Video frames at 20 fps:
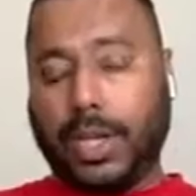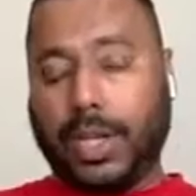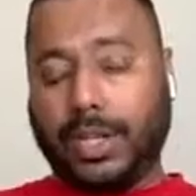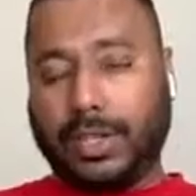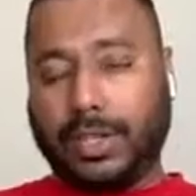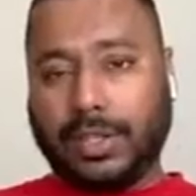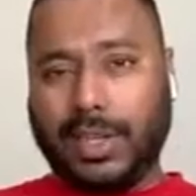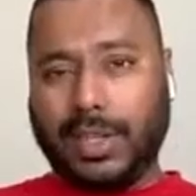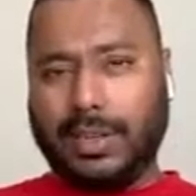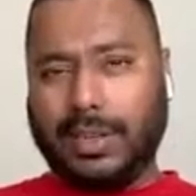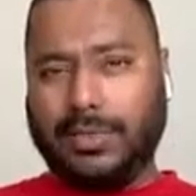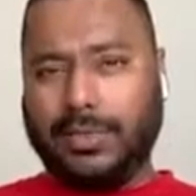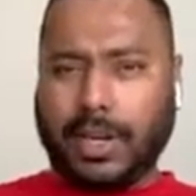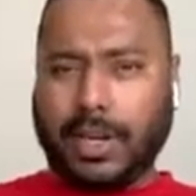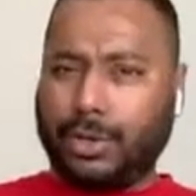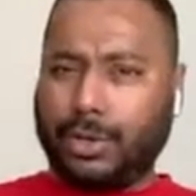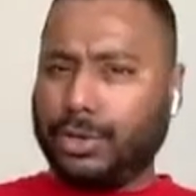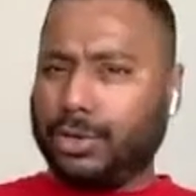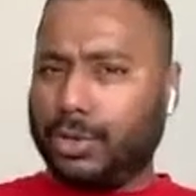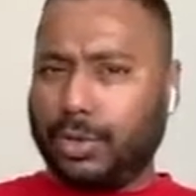HS Lee, very
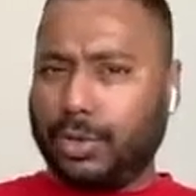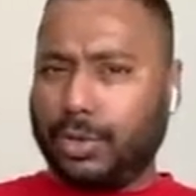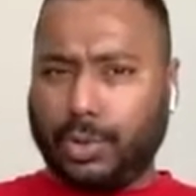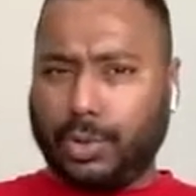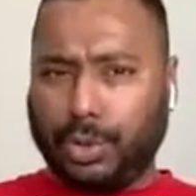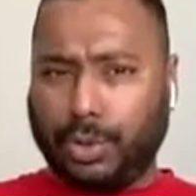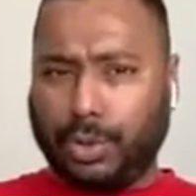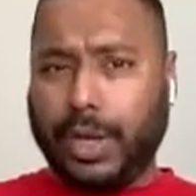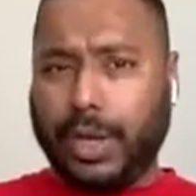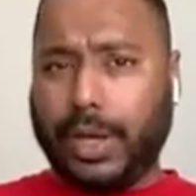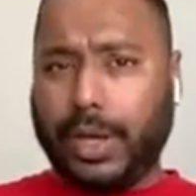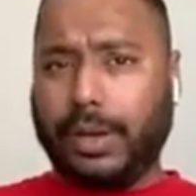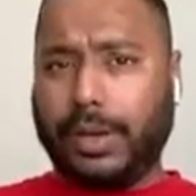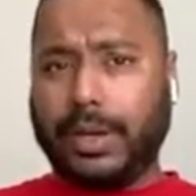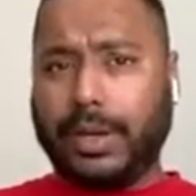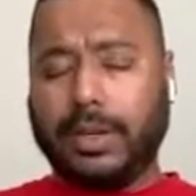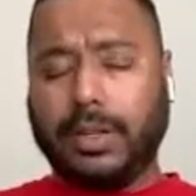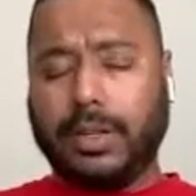close to Pudu area.